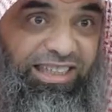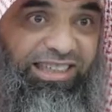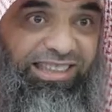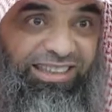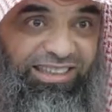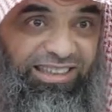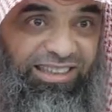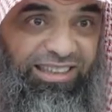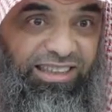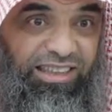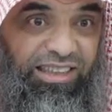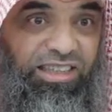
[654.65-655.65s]

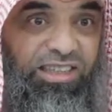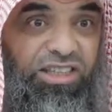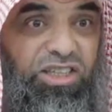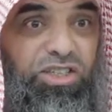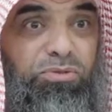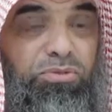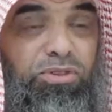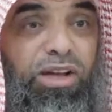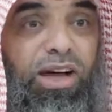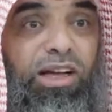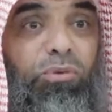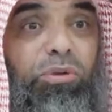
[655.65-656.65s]
The
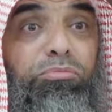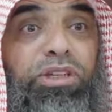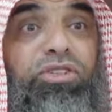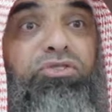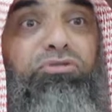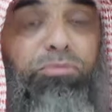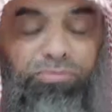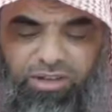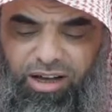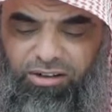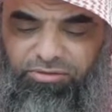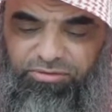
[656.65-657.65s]
sky will be stripped
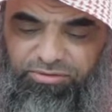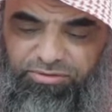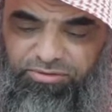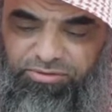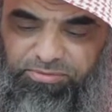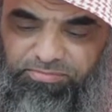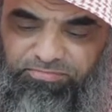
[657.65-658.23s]
off.